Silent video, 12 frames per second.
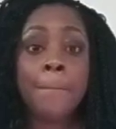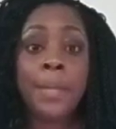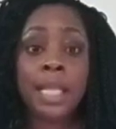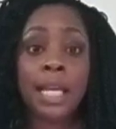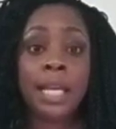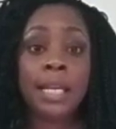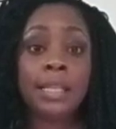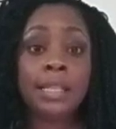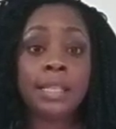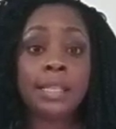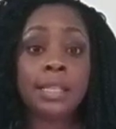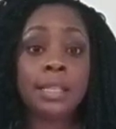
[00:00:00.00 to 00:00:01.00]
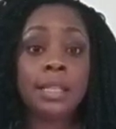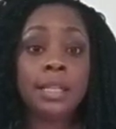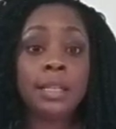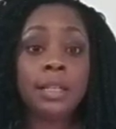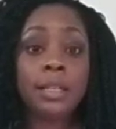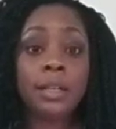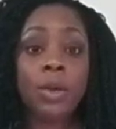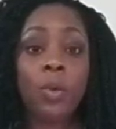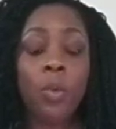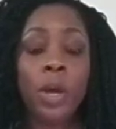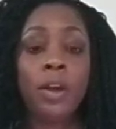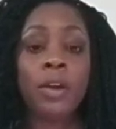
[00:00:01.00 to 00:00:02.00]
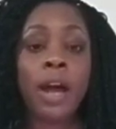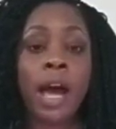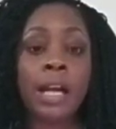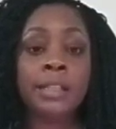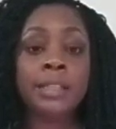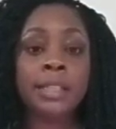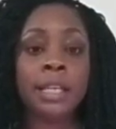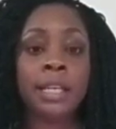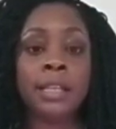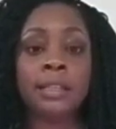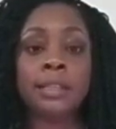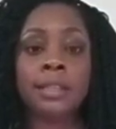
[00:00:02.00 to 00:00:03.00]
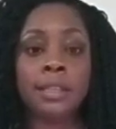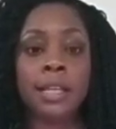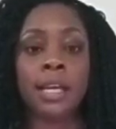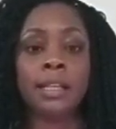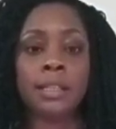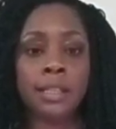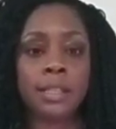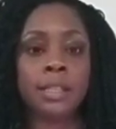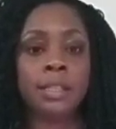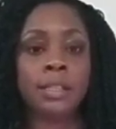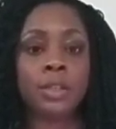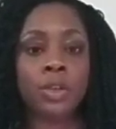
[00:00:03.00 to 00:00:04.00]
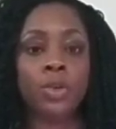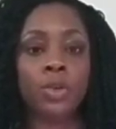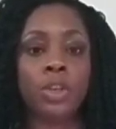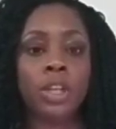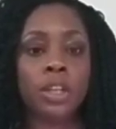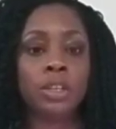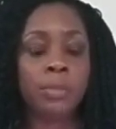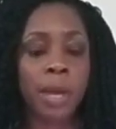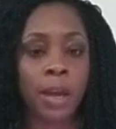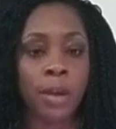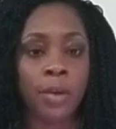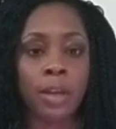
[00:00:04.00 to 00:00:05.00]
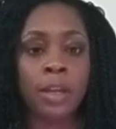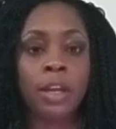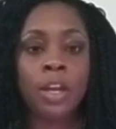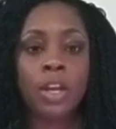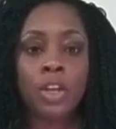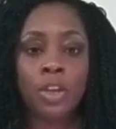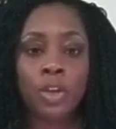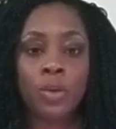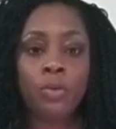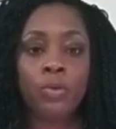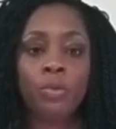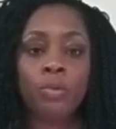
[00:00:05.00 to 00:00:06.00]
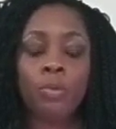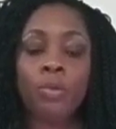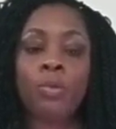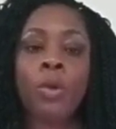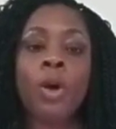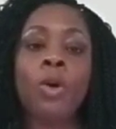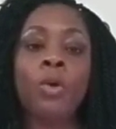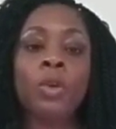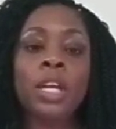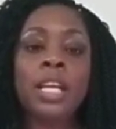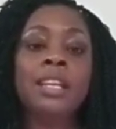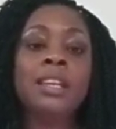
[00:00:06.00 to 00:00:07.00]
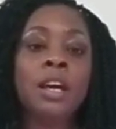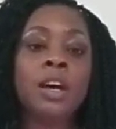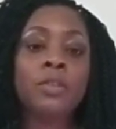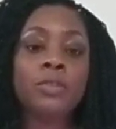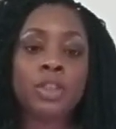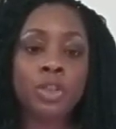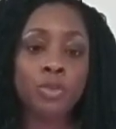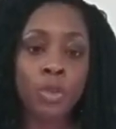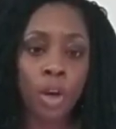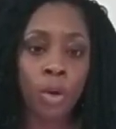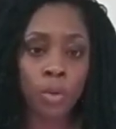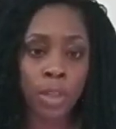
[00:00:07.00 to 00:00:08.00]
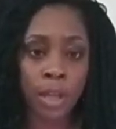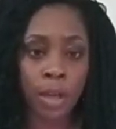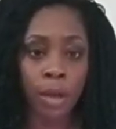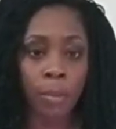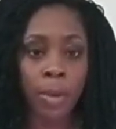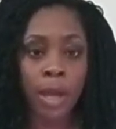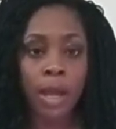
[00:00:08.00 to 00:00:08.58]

place where God says, yes, this is who you need to marry. You've grown enough to know them